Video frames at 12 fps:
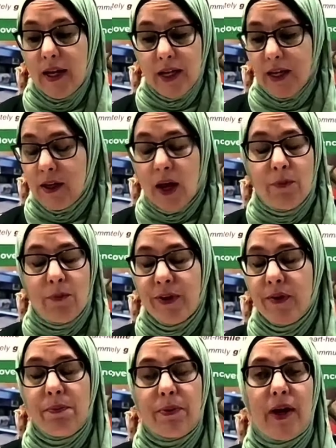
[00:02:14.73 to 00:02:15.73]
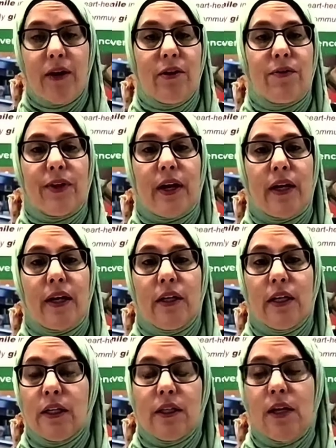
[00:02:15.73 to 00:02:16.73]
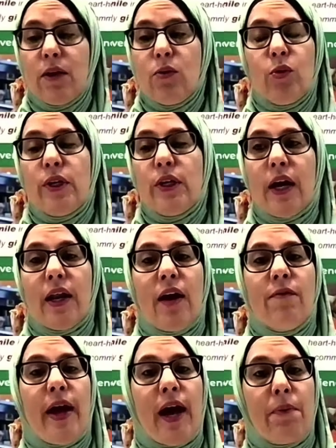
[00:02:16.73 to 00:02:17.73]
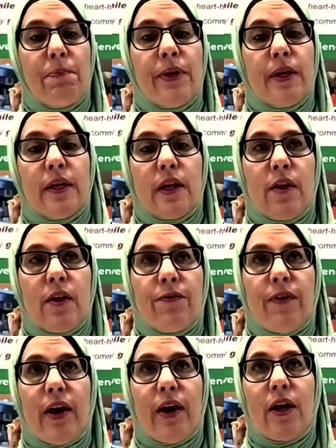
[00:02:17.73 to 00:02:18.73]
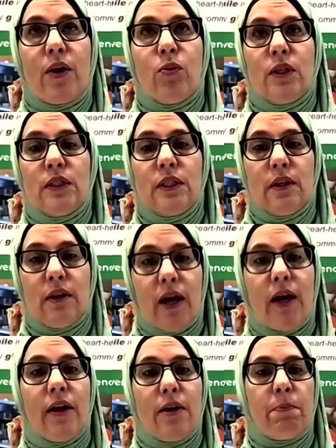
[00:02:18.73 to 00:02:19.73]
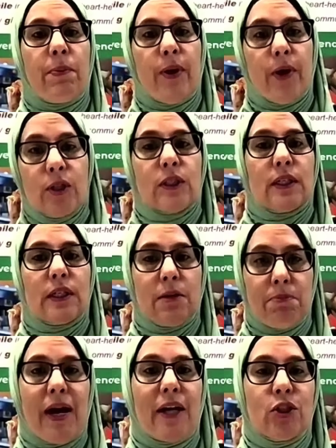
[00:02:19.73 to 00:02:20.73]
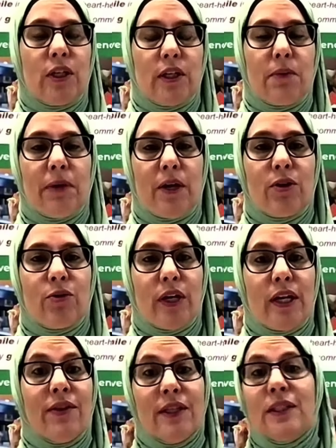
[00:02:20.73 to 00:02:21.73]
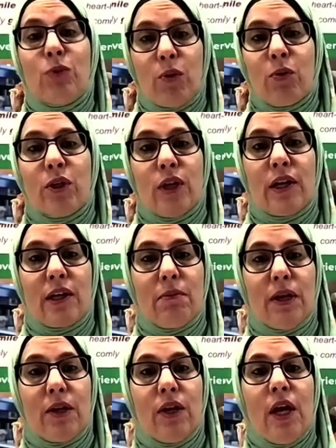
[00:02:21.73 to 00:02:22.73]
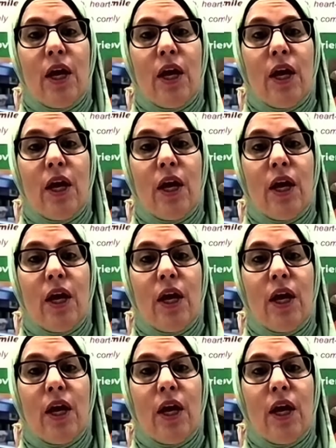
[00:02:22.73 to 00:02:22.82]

And I'm very proud of that. And it would not have happened if I was not personally passionate about it, right? And this is what we're talking about.